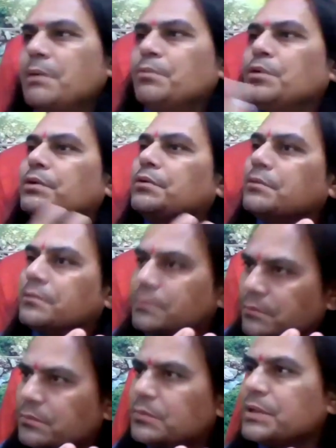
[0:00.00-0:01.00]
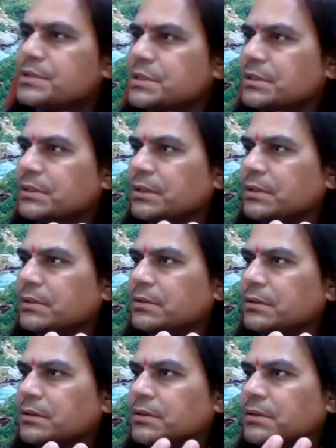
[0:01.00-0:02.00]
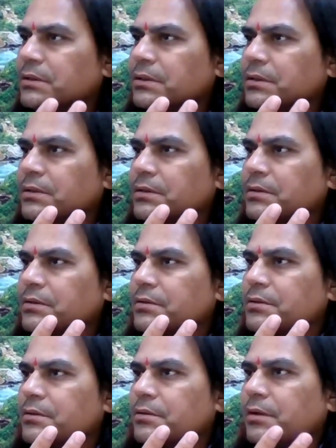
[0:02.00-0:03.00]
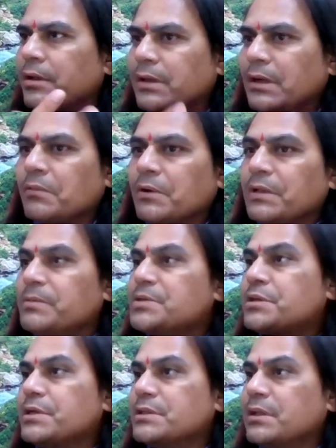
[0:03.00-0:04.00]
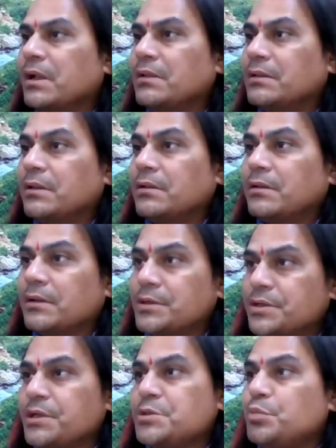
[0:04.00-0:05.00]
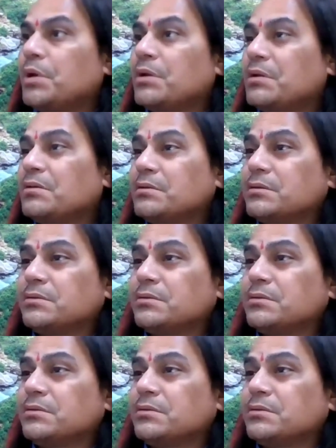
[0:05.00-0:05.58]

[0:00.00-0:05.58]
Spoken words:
and I'm not reaching there. And that will give a stress. And a stress will,